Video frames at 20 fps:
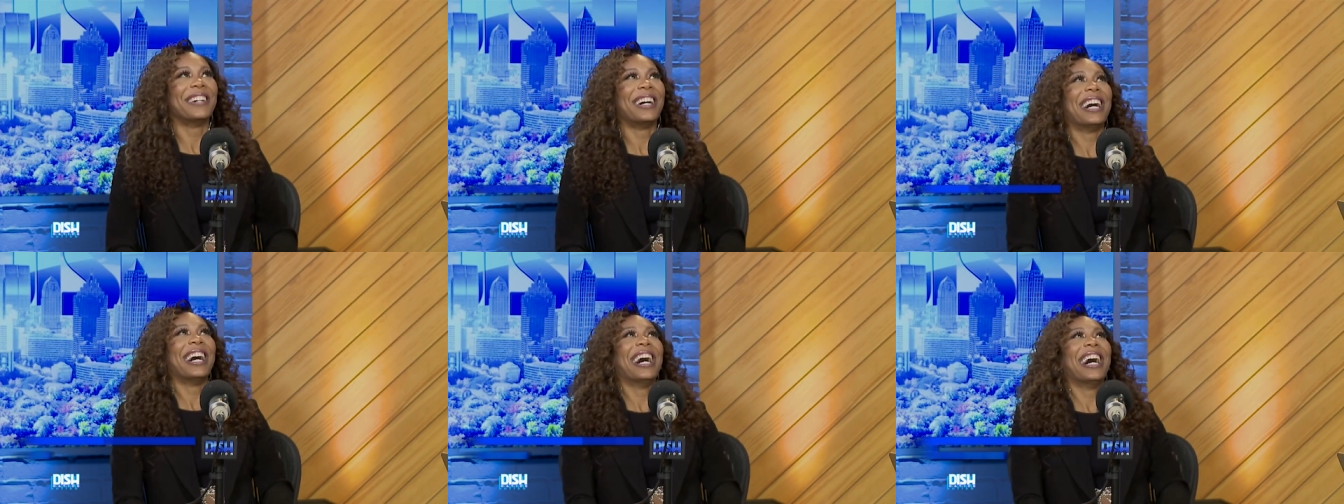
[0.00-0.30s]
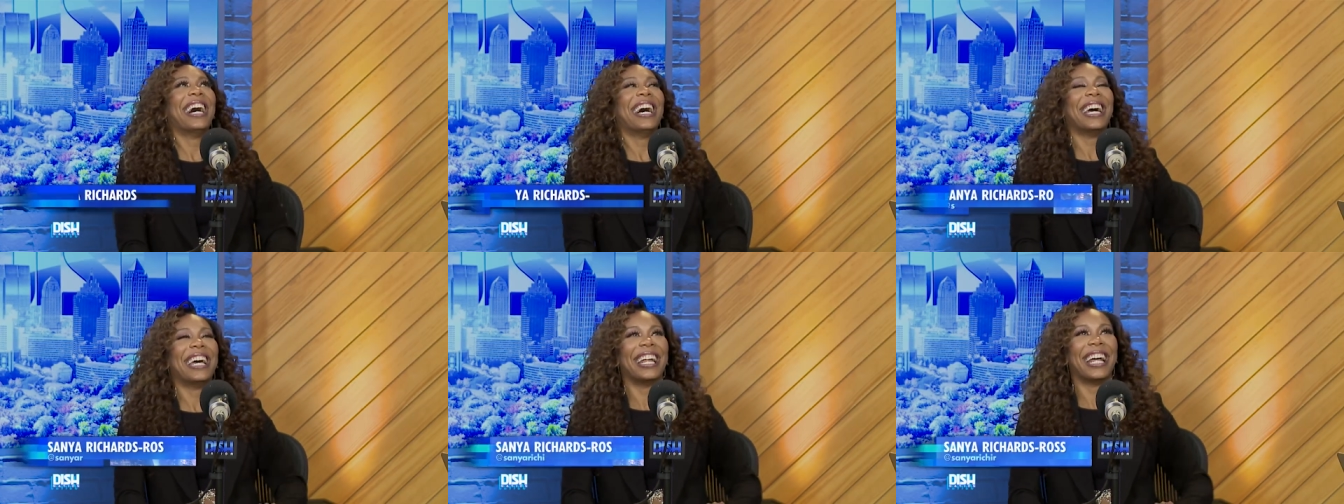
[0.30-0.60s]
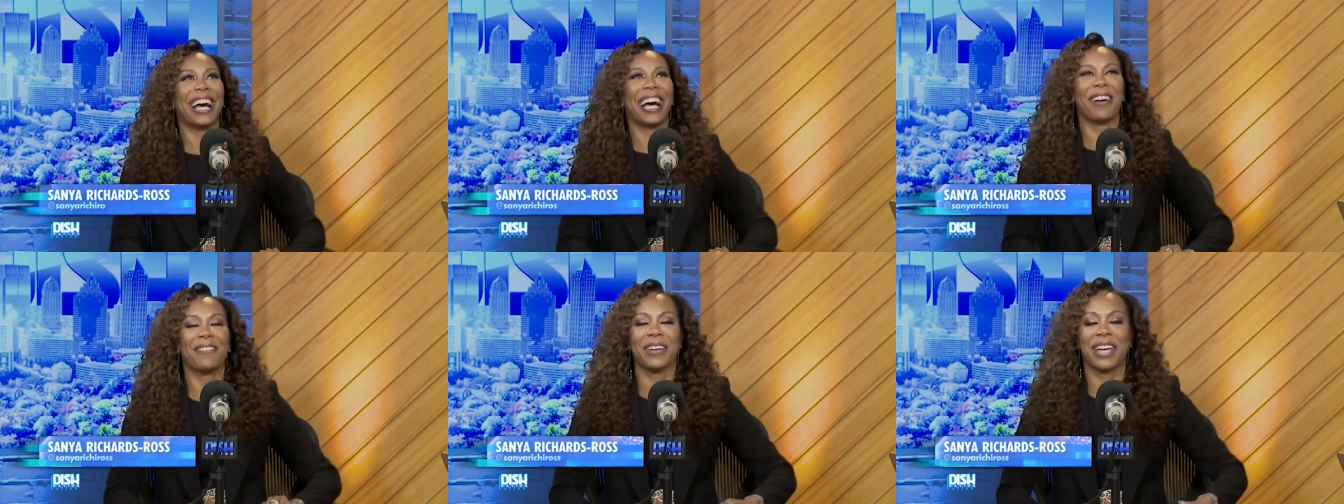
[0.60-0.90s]

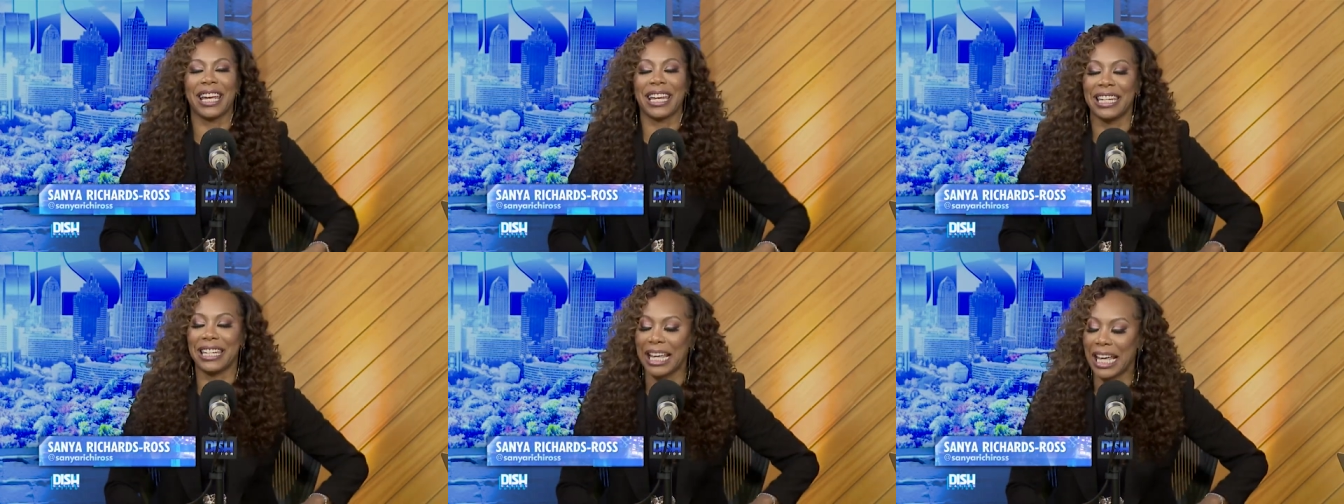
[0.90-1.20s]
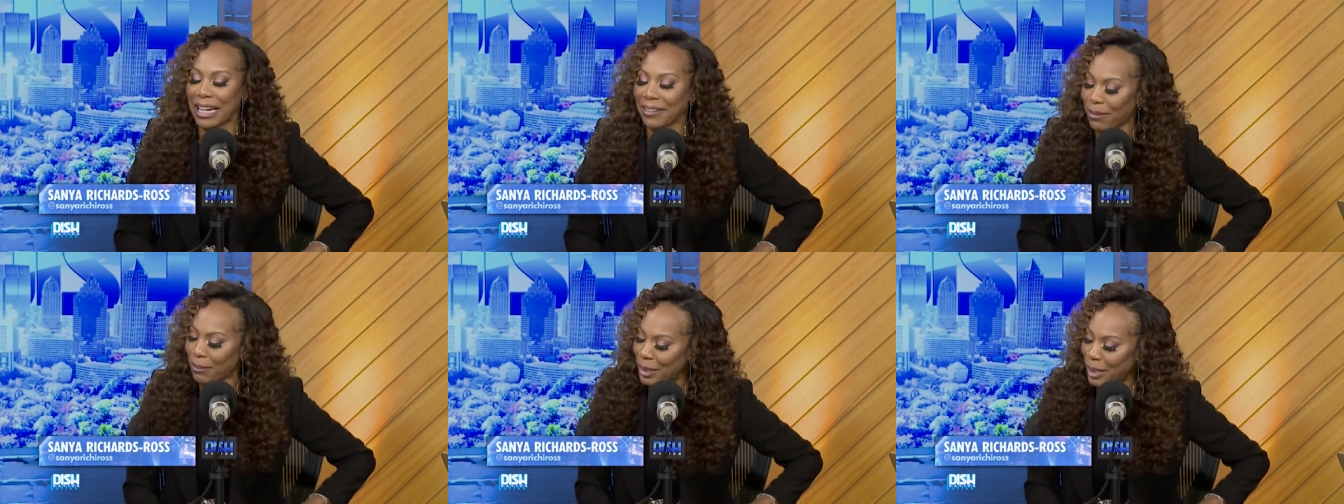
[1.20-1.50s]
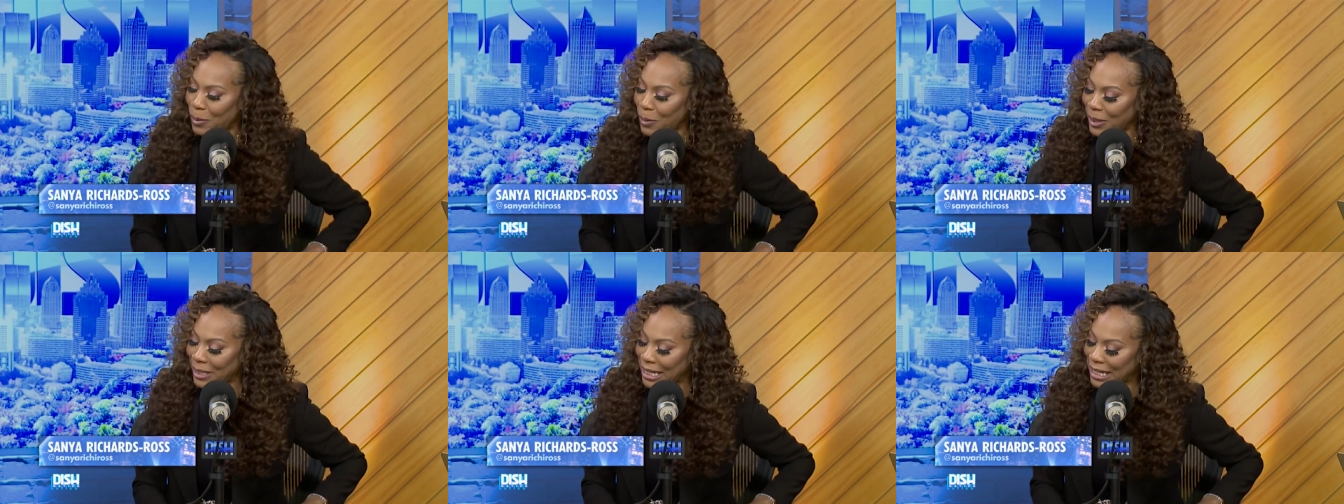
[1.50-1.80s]
I mean, none of them
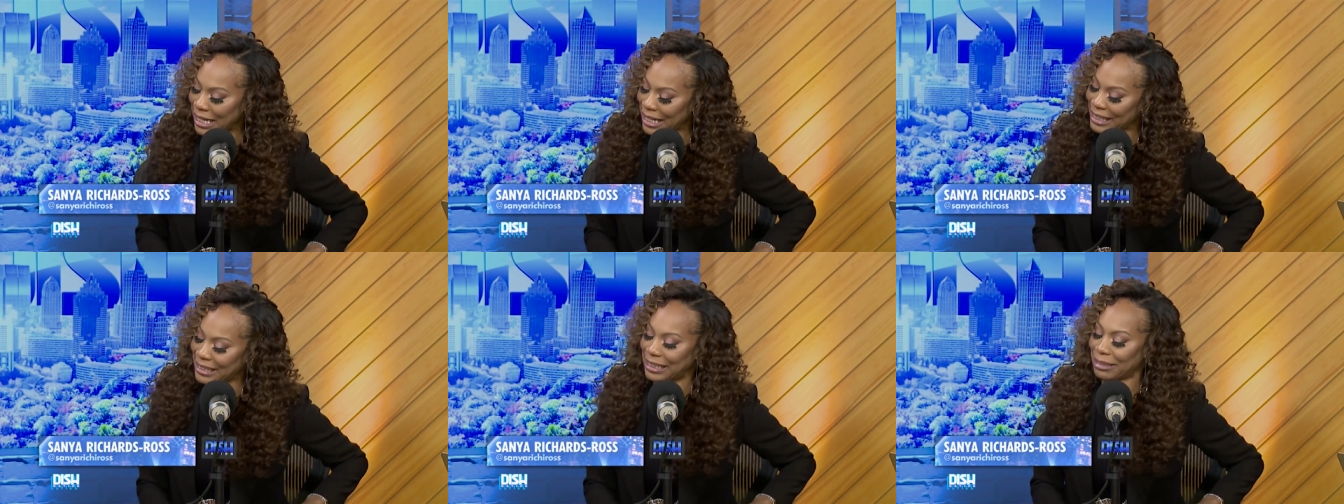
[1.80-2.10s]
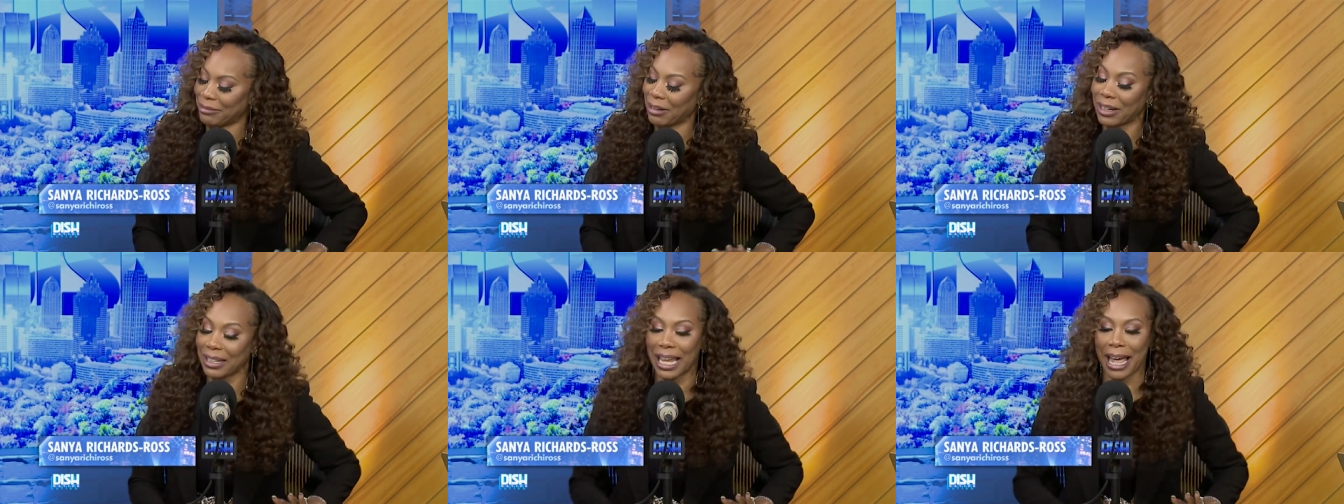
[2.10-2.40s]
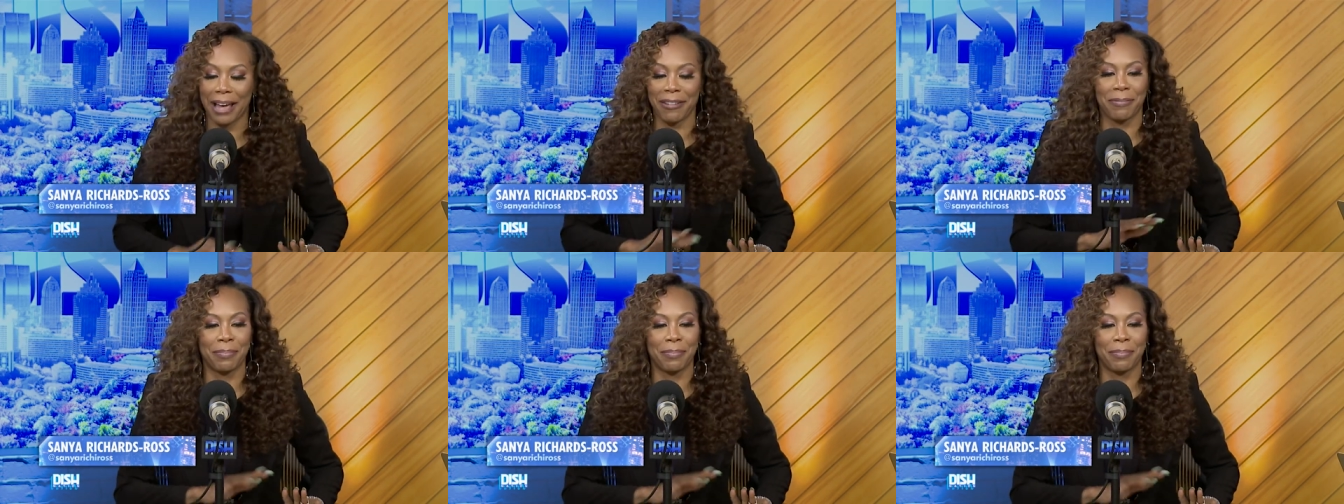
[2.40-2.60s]
don't want none of this in real life.